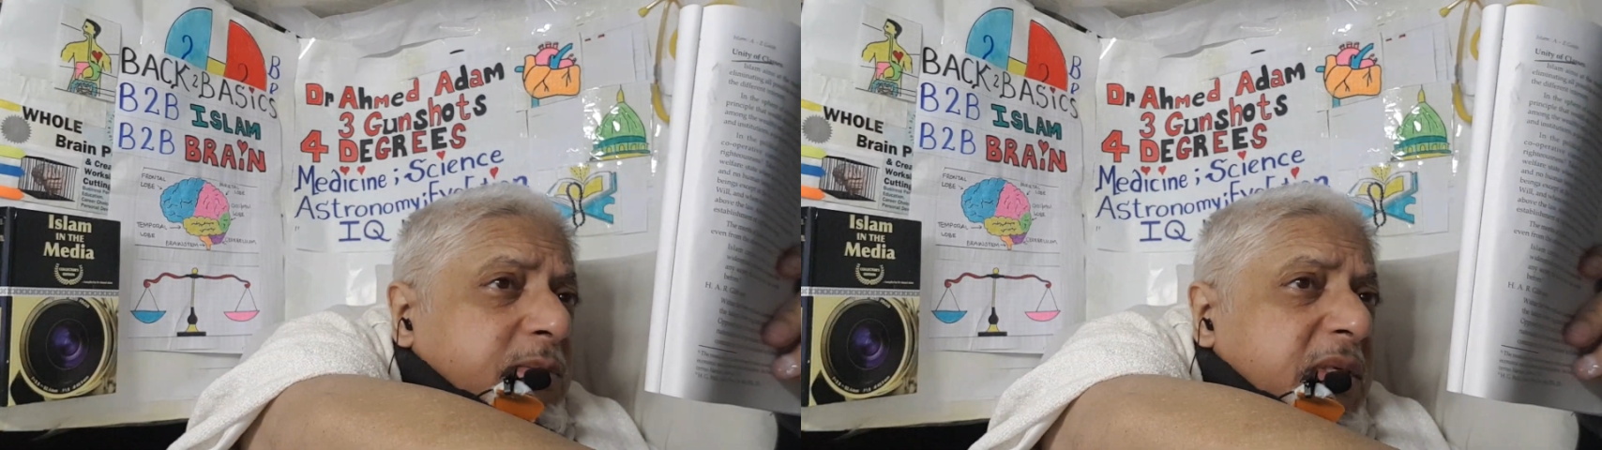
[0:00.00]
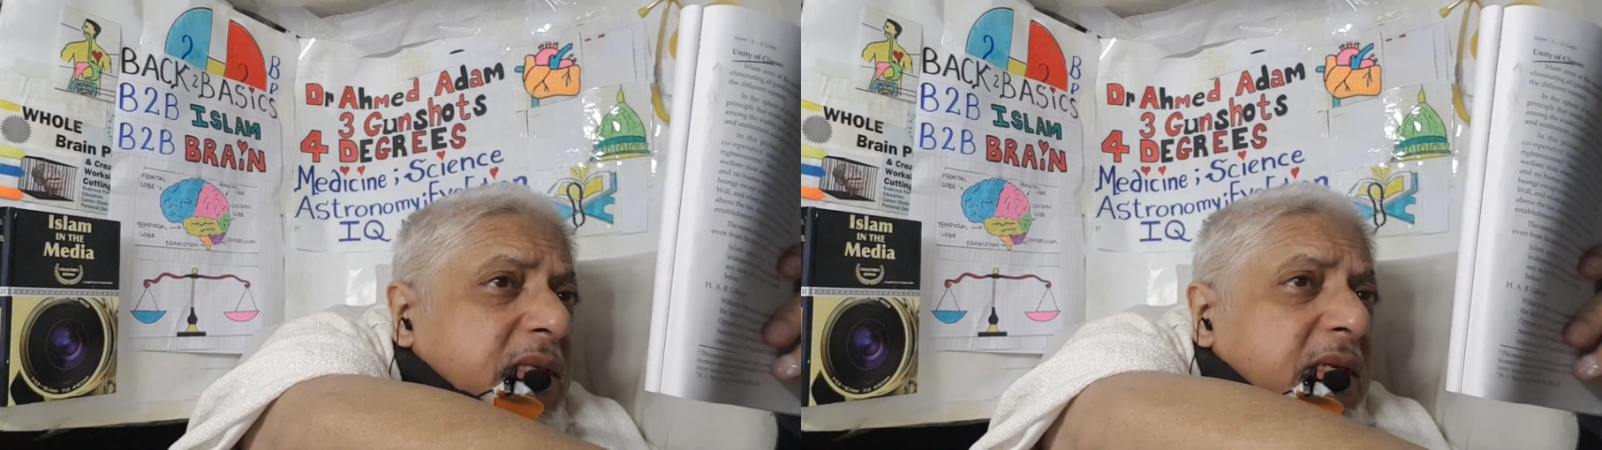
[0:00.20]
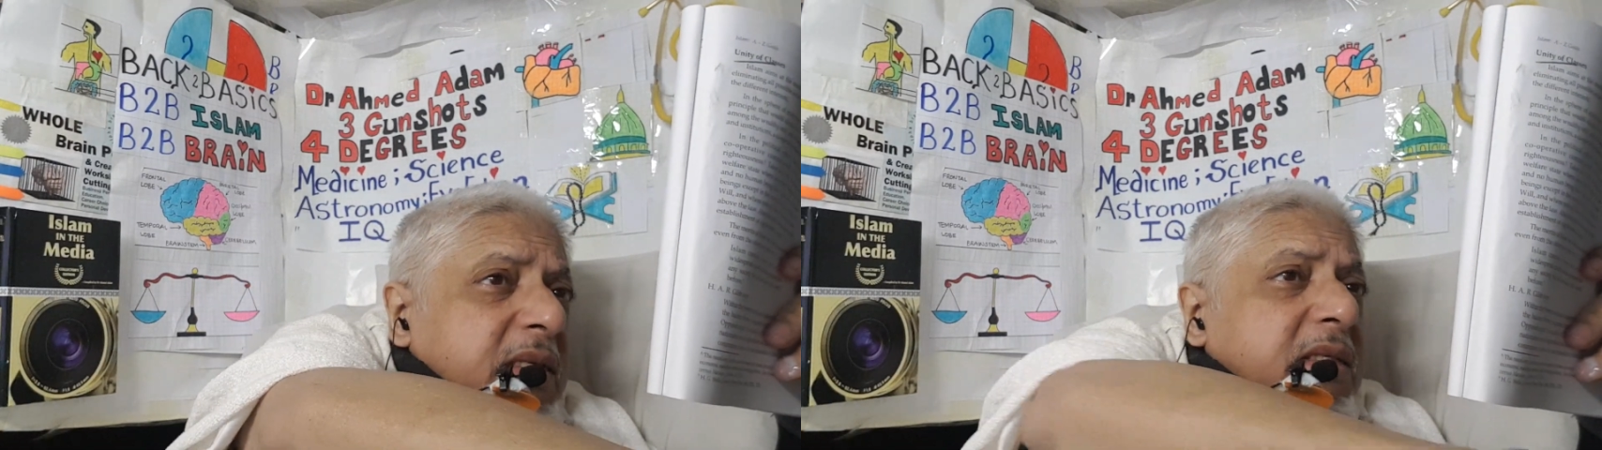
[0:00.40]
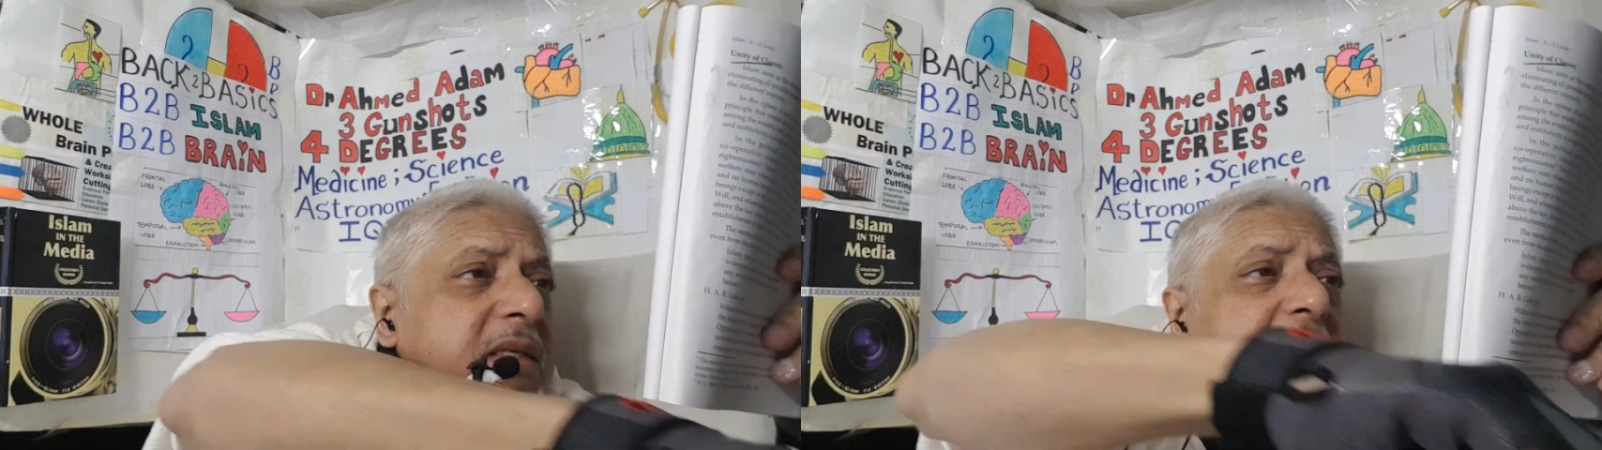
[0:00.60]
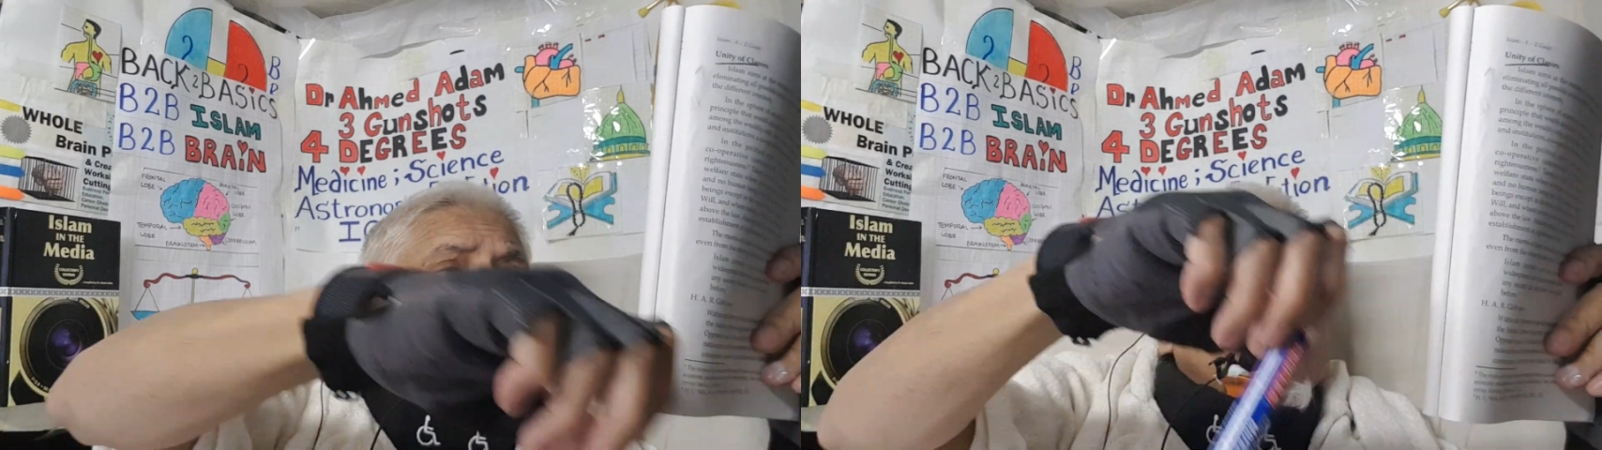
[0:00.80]
misled
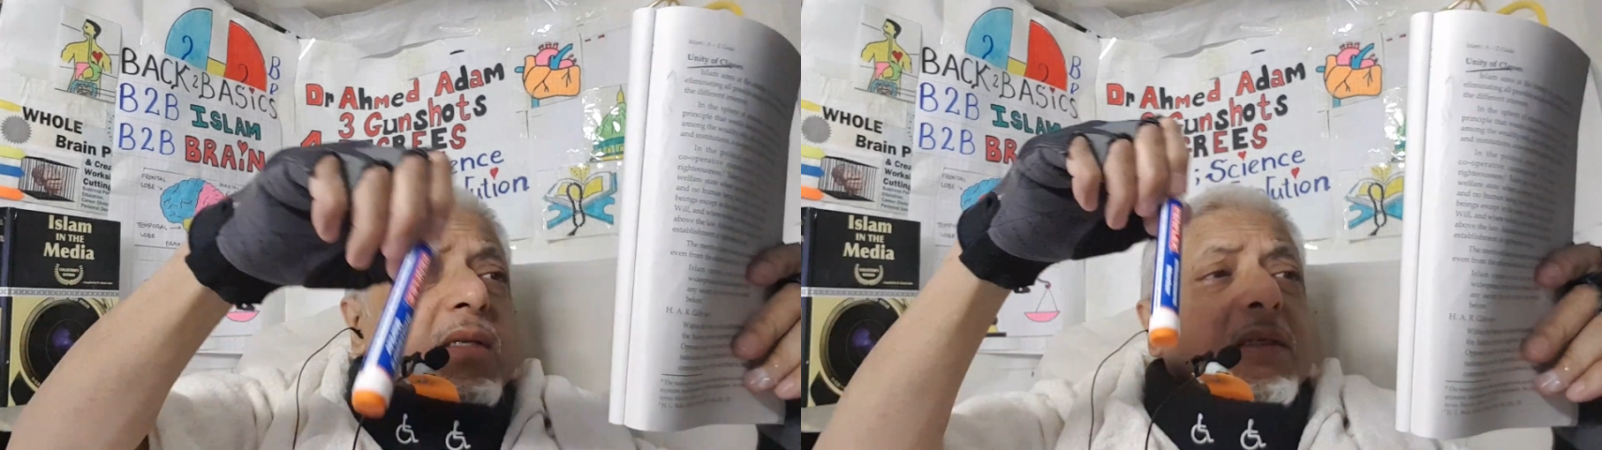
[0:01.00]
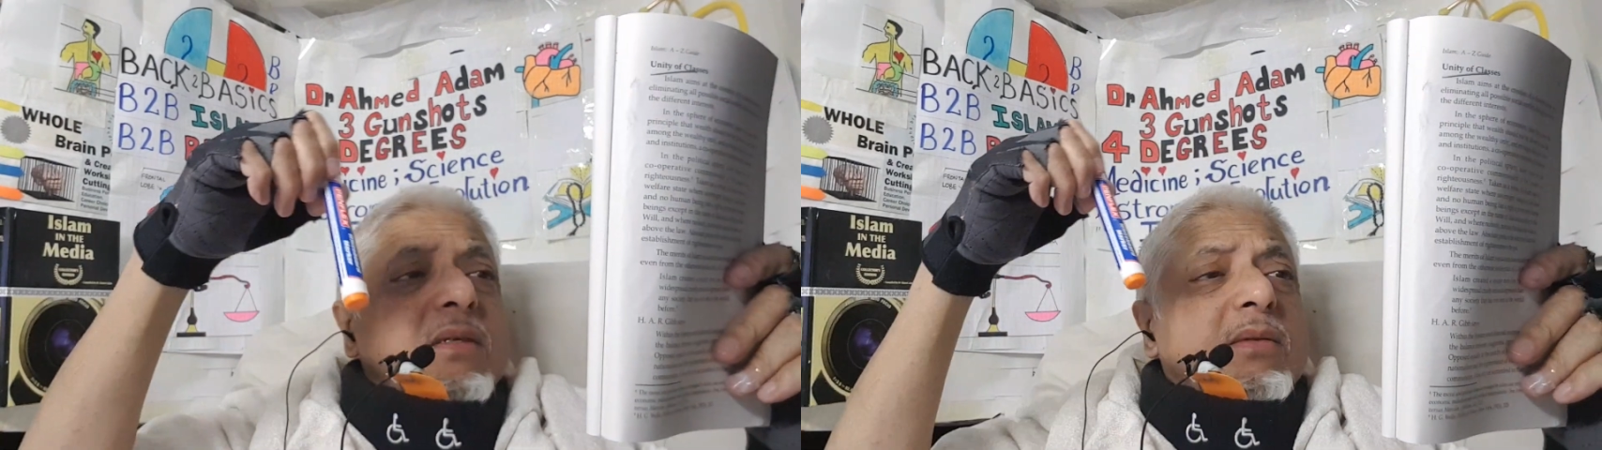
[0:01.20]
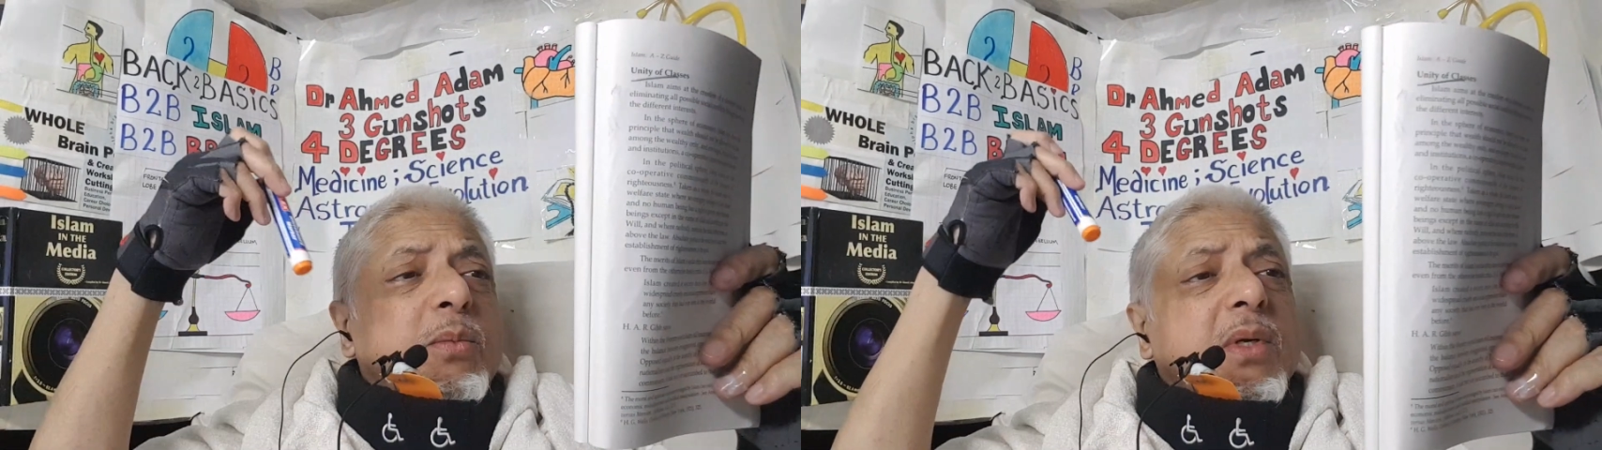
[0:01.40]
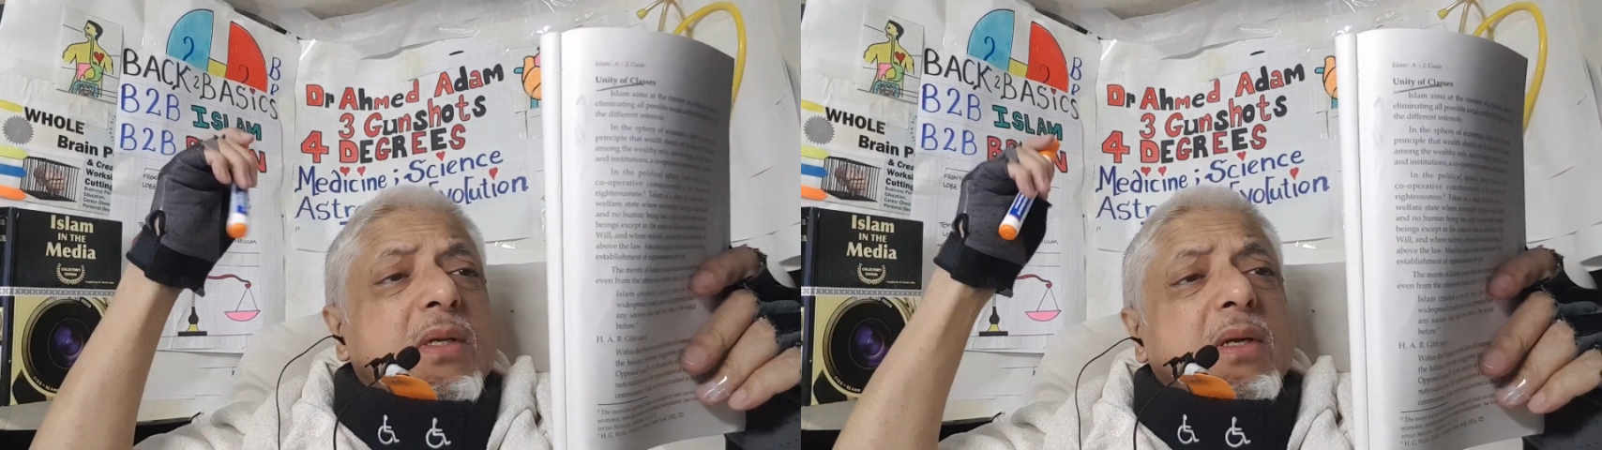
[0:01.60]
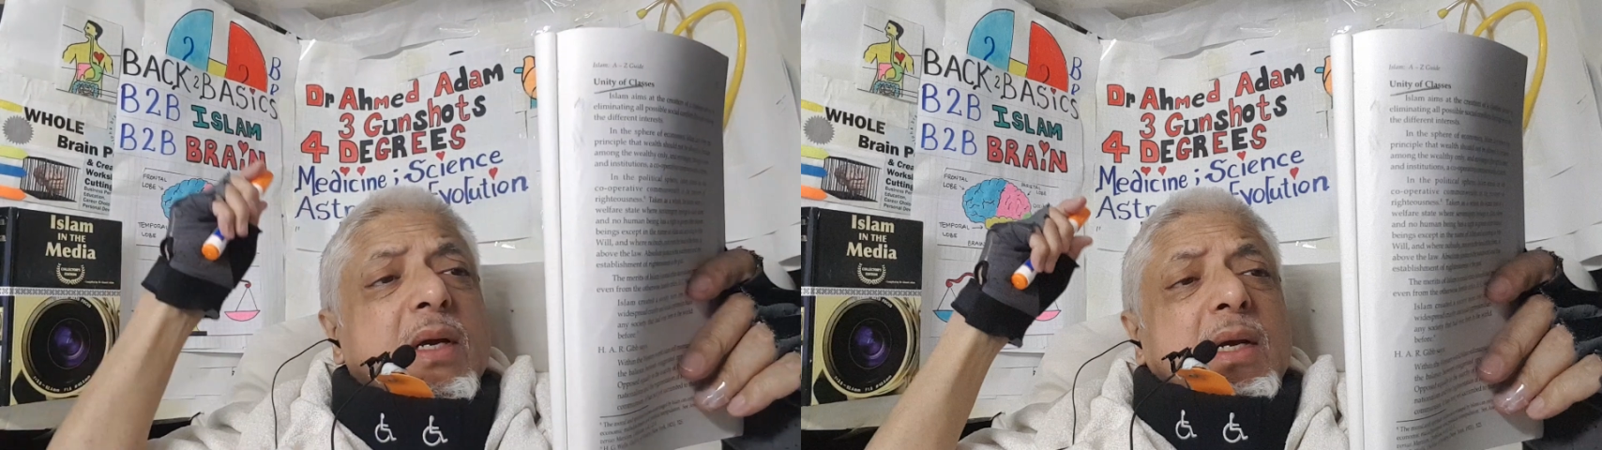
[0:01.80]
certain cultures of the world